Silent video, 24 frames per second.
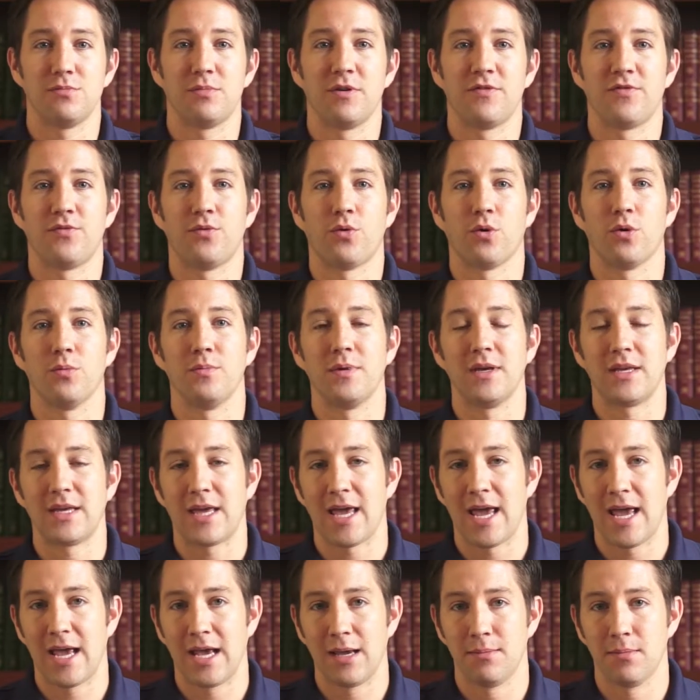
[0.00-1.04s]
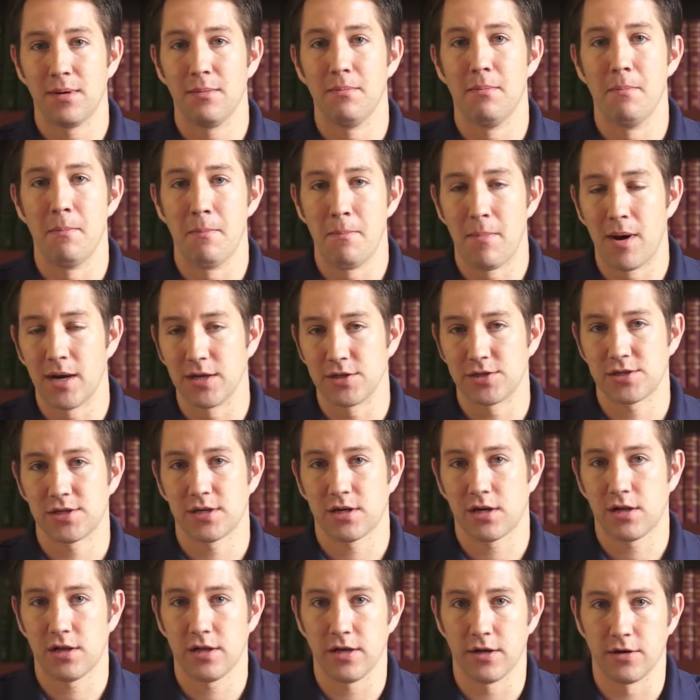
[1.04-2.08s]
before became
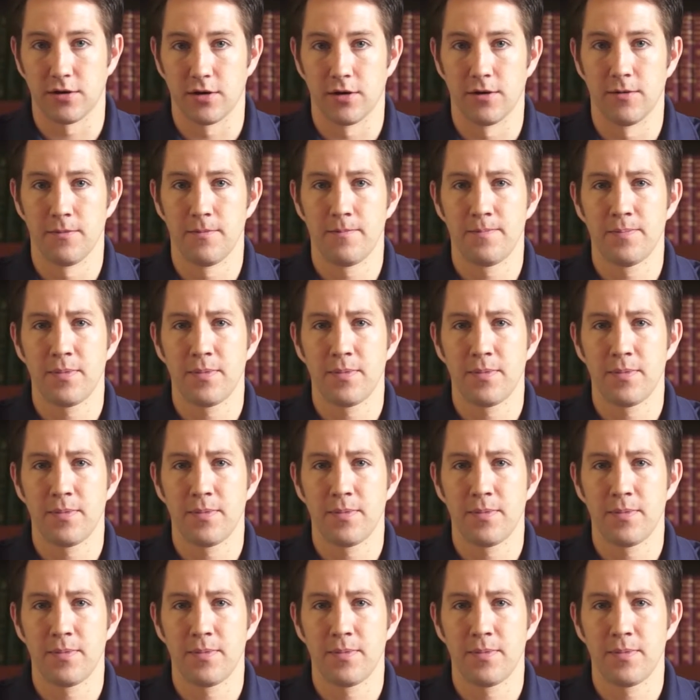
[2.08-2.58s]
much clearer.